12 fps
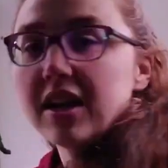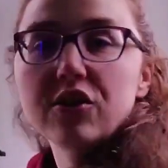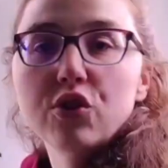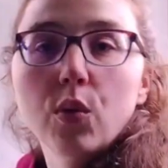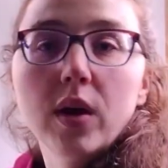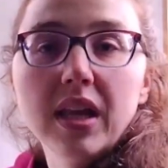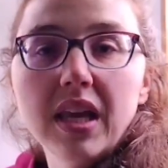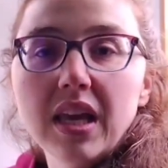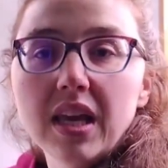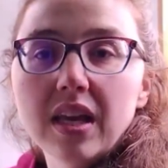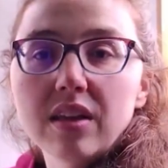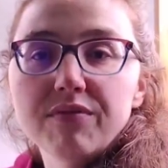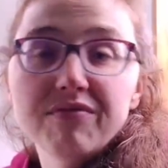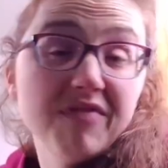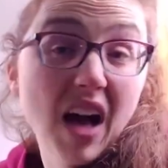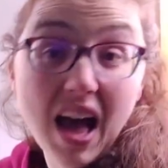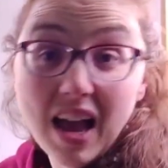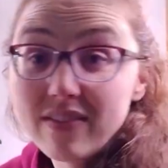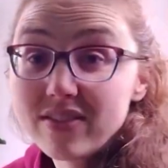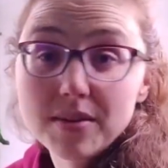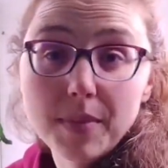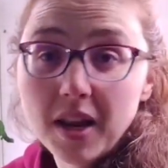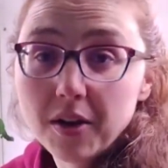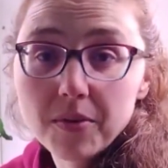like 25
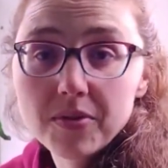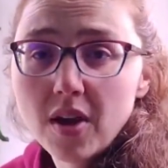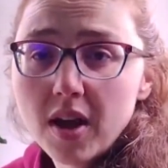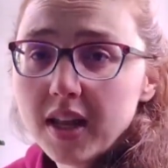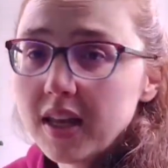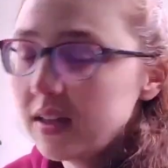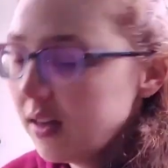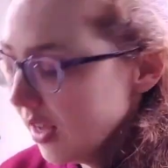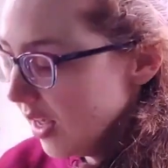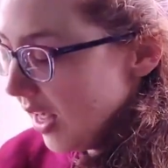tomatoes on it.